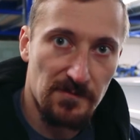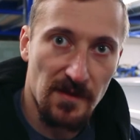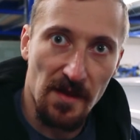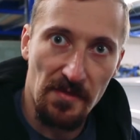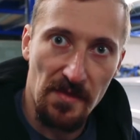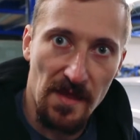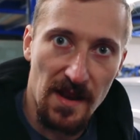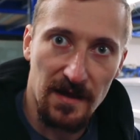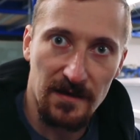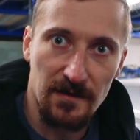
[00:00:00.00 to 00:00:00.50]

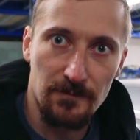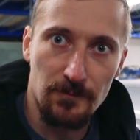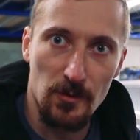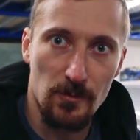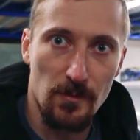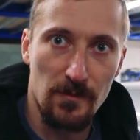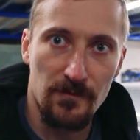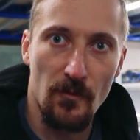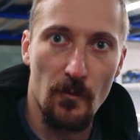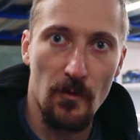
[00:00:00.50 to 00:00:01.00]
And then I can
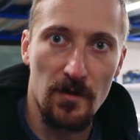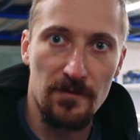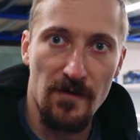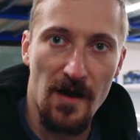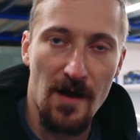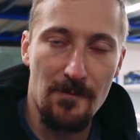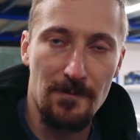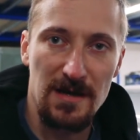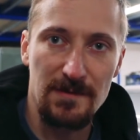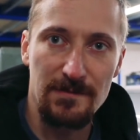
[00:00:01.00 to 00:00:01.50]
put my
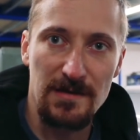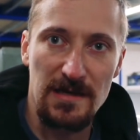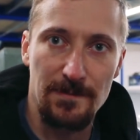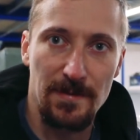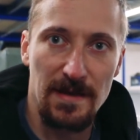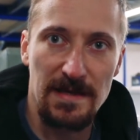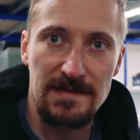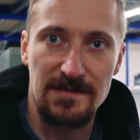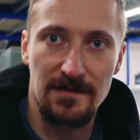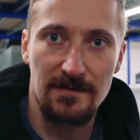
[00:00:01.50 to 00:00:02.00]
45 millimeter
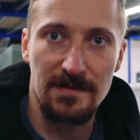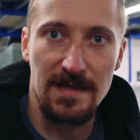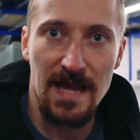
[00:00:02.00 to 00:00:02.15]
piece on